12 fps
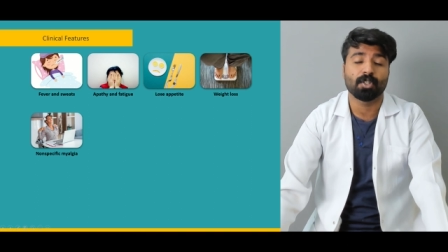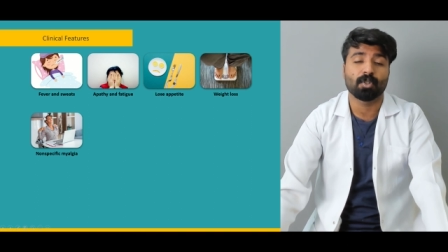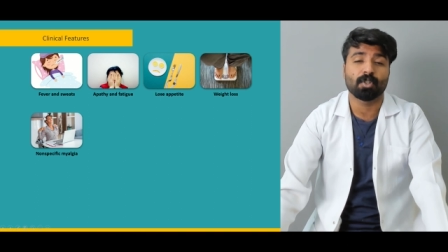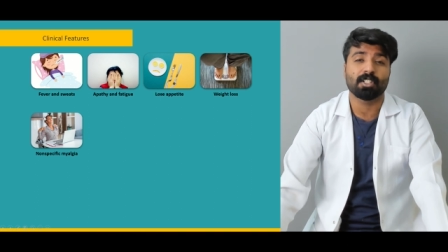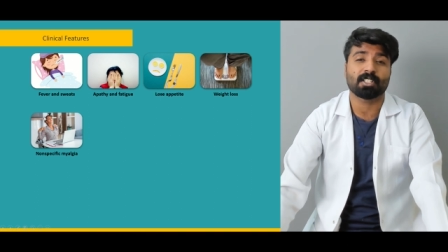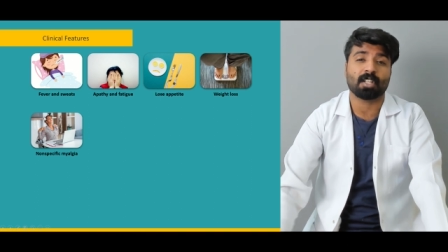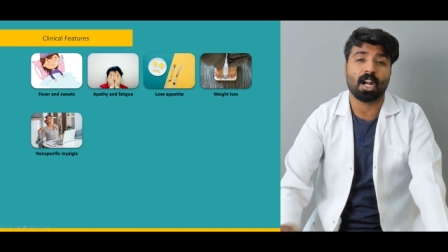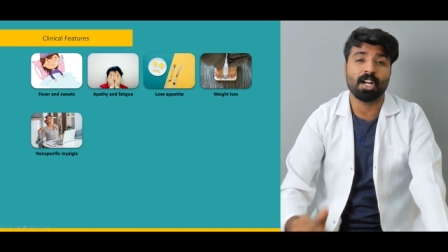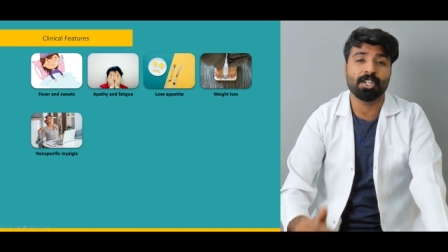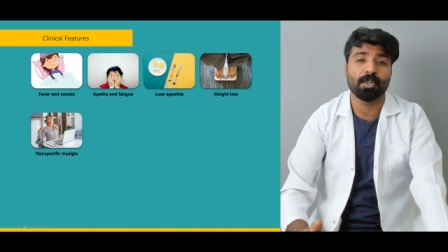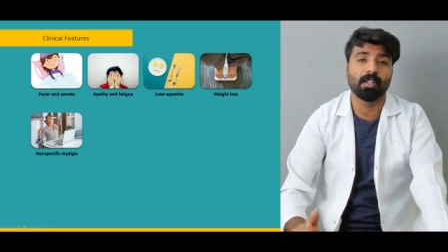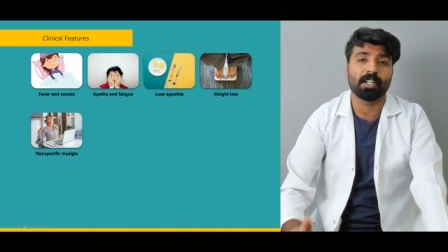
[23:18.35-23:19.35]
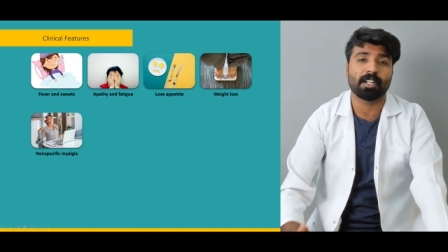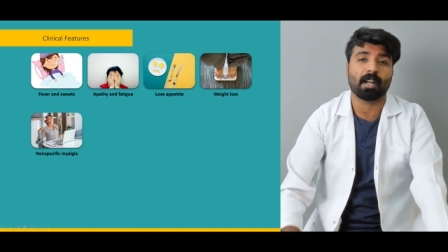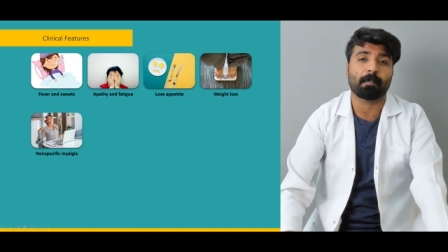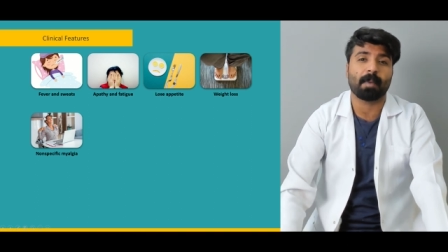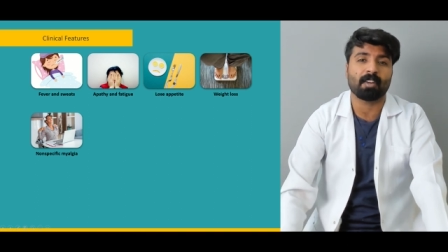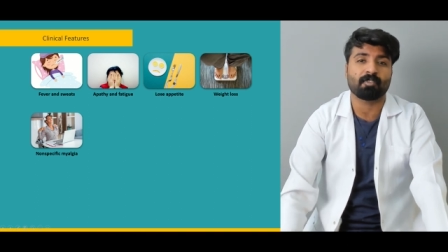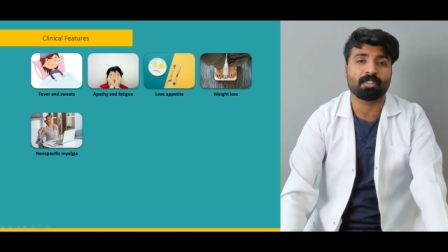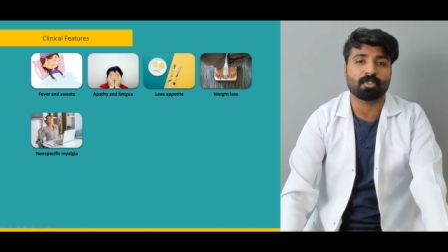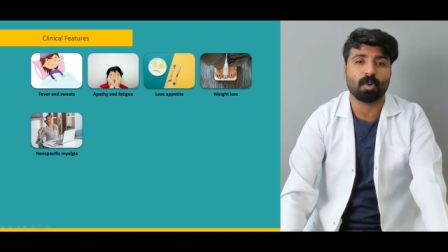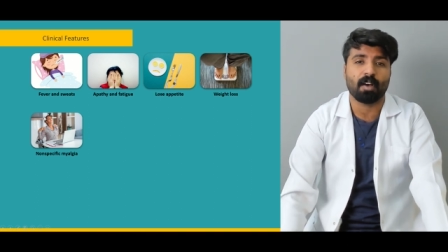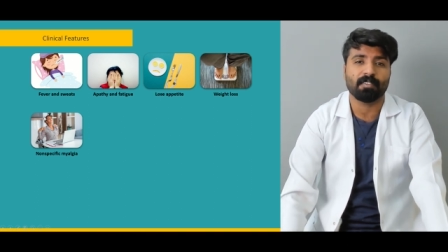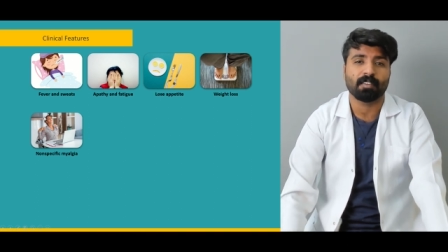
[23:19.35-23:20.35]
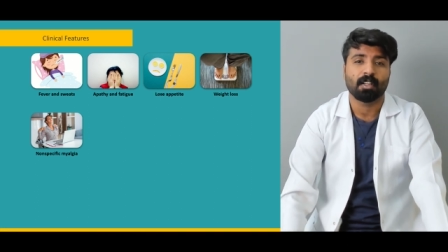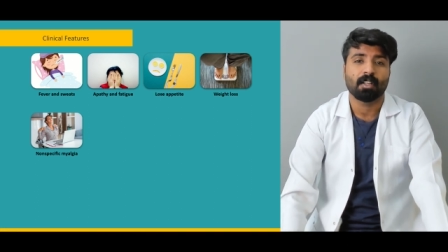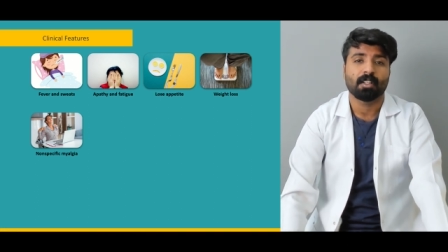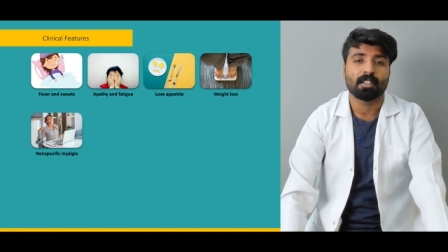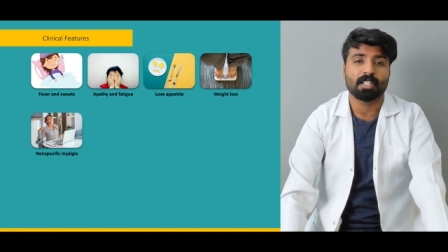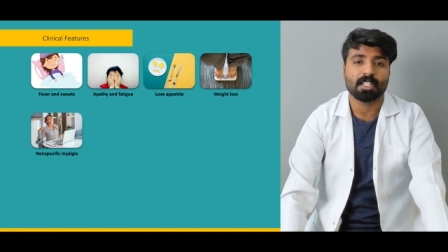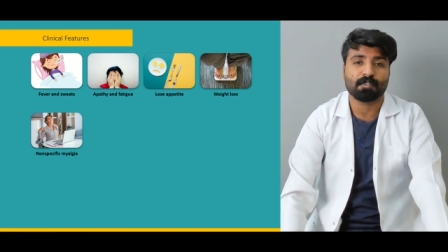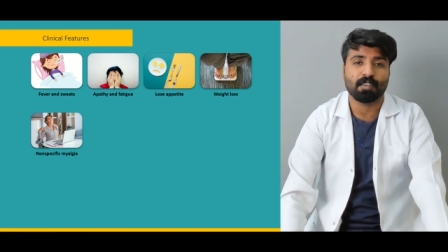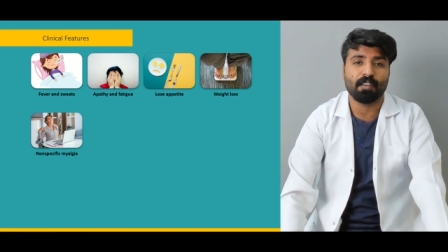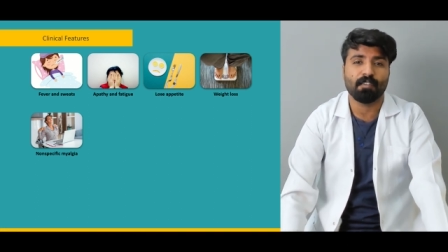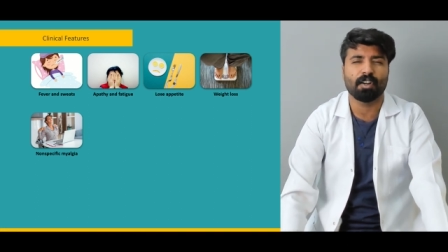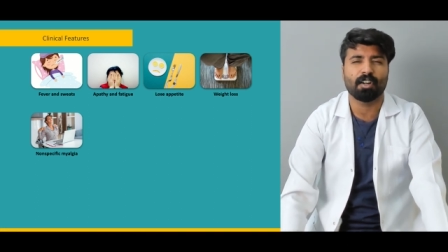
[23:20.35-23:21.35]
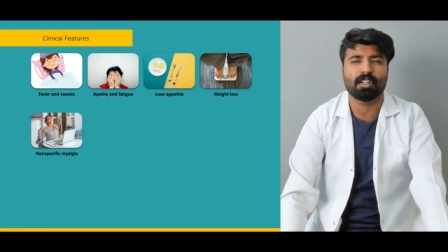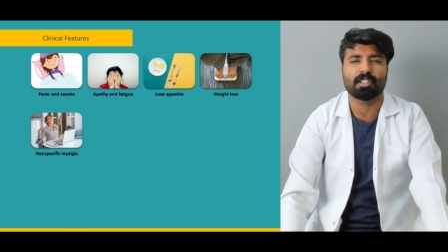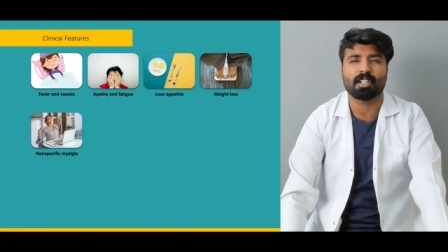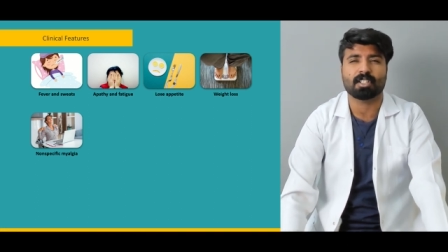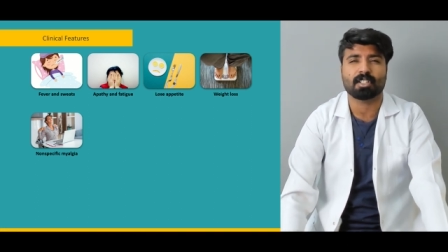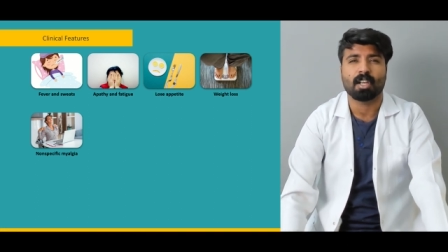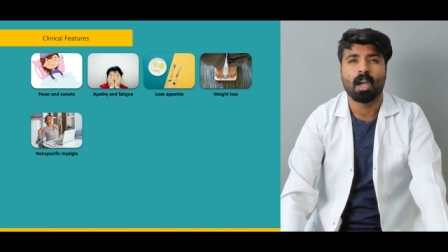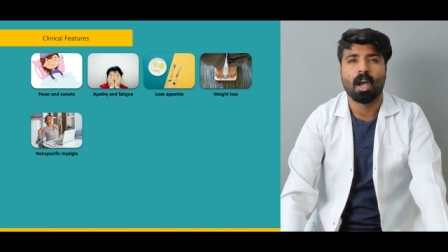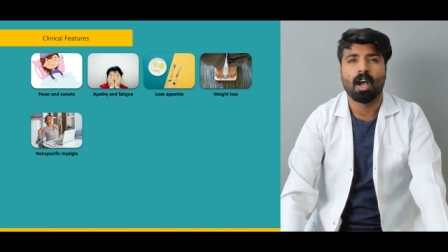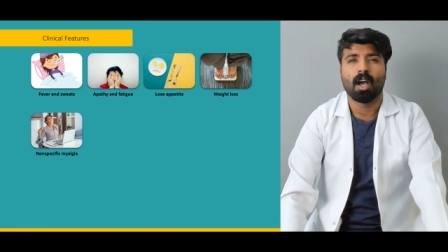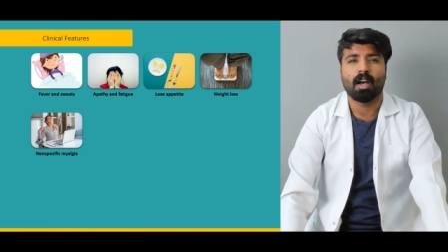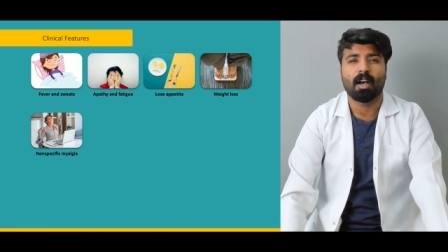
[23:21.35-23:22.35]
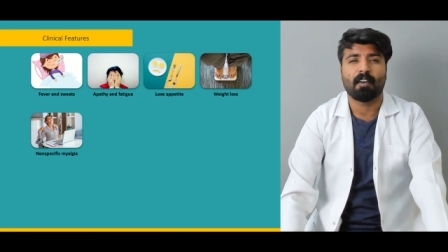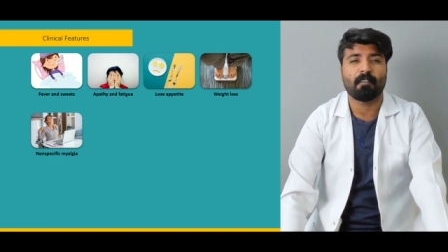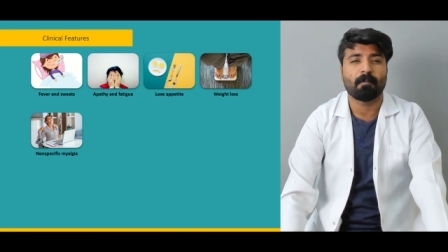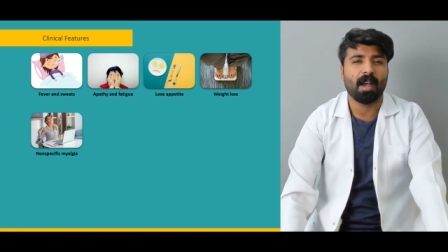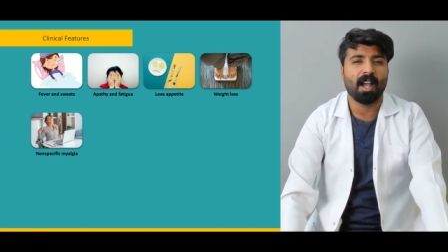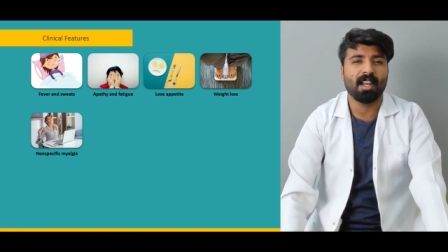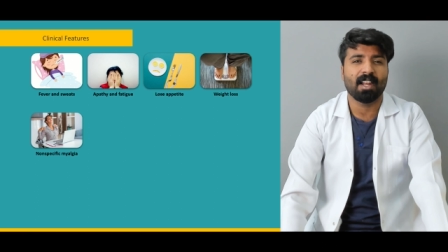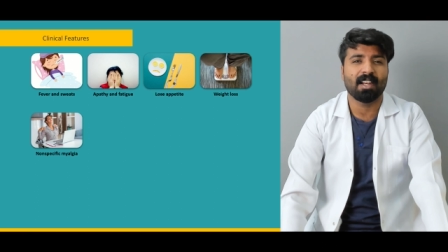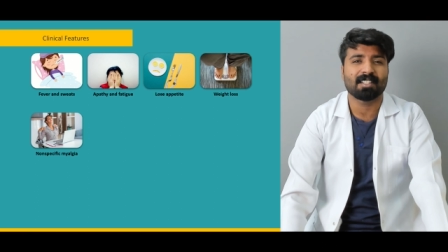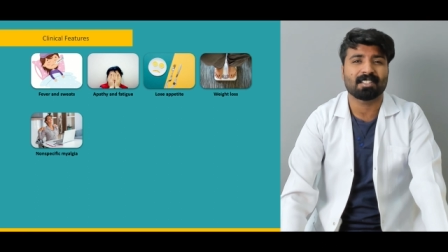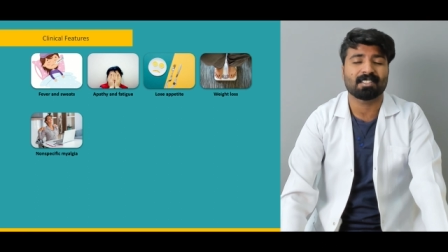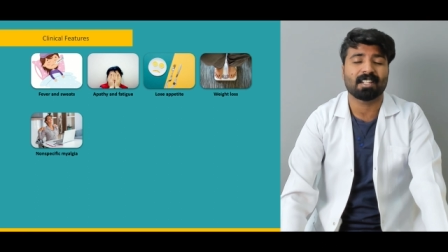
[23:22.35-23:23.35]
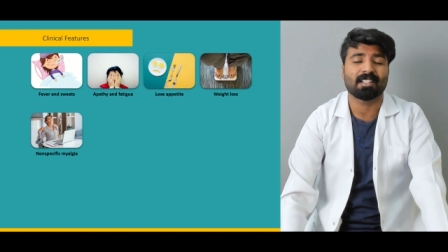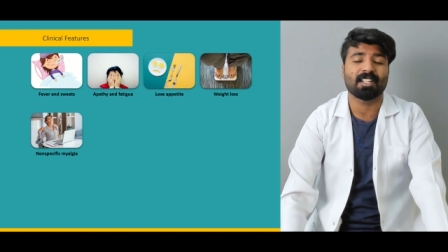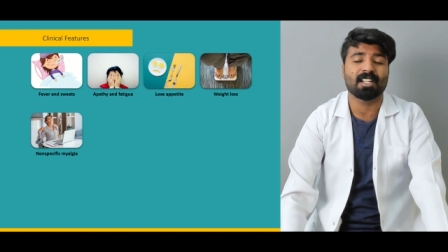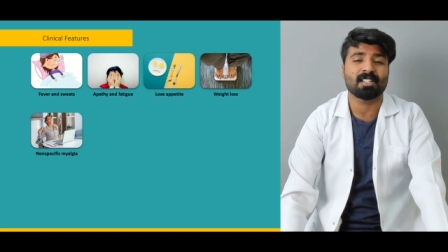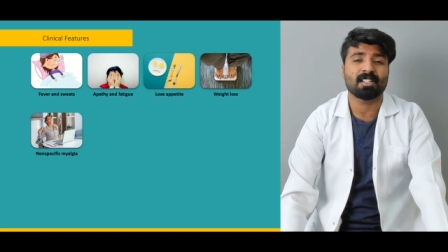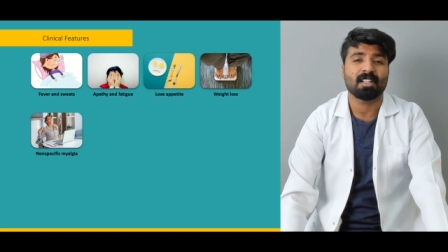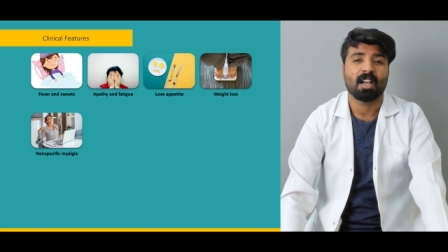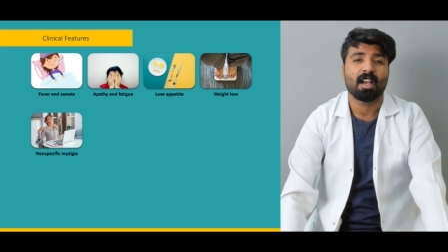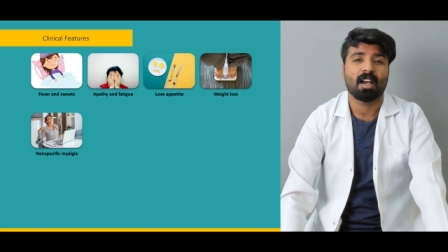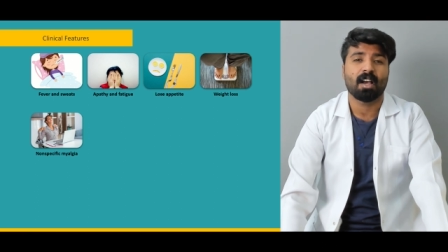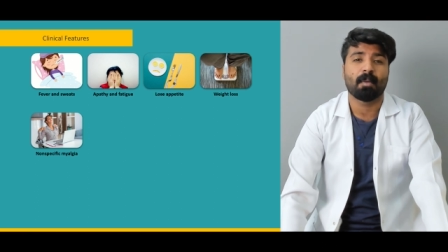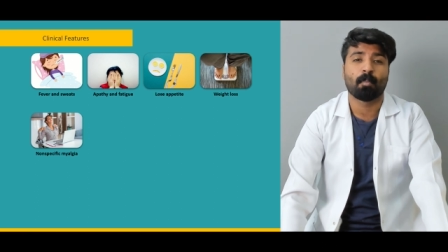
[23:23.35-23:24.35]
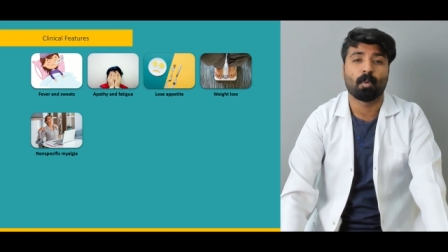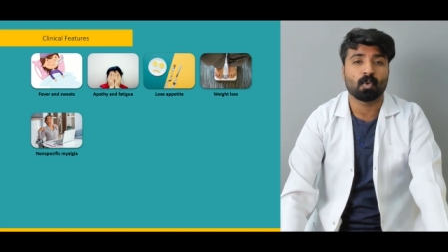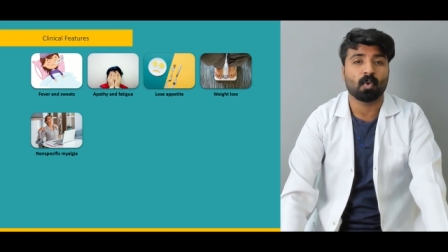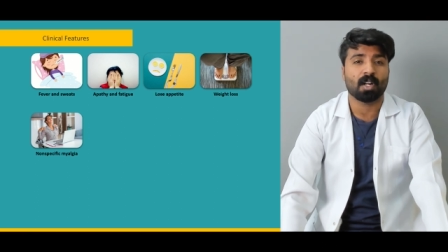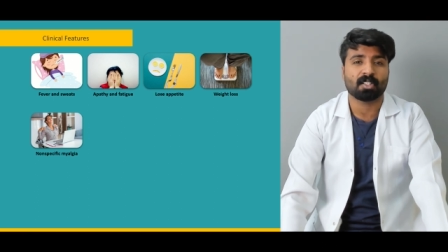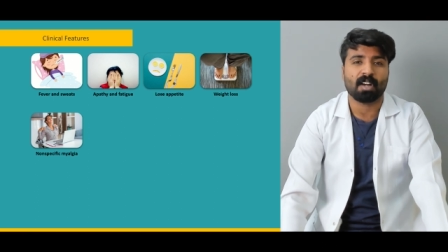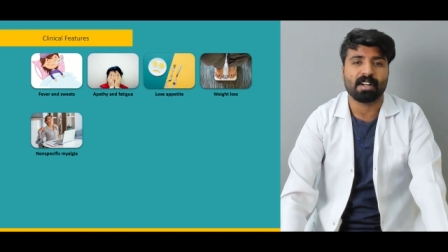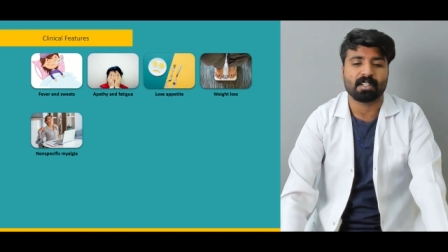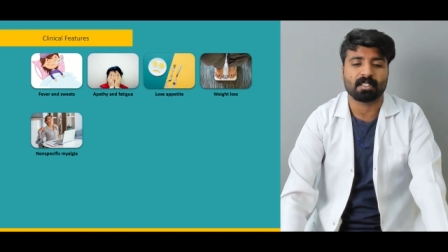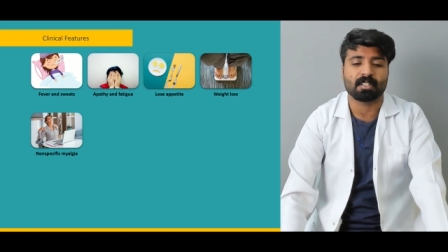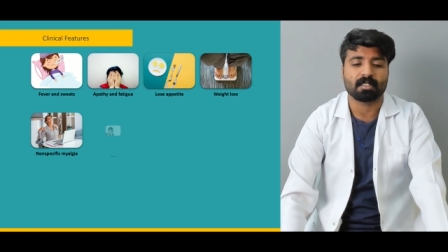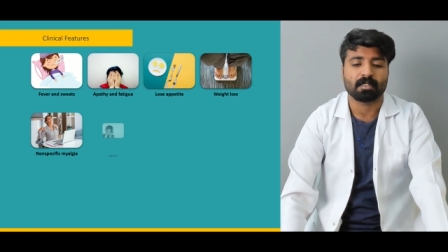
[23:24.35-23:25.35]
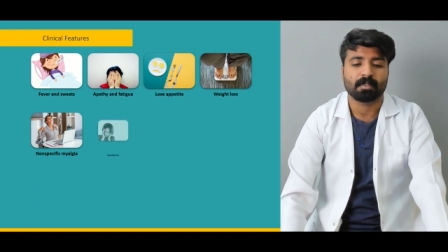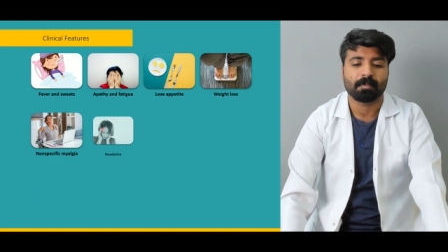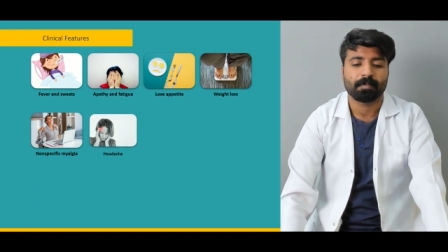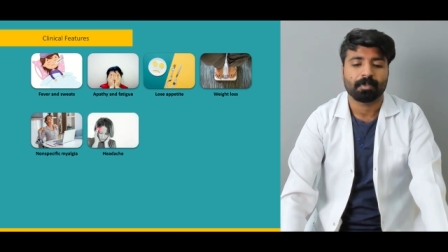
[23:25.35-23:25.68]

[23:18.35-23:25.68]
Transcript: Due to these undulating patterns of this fever, these uh, febrile illnesses, and these uh, monoarthritises.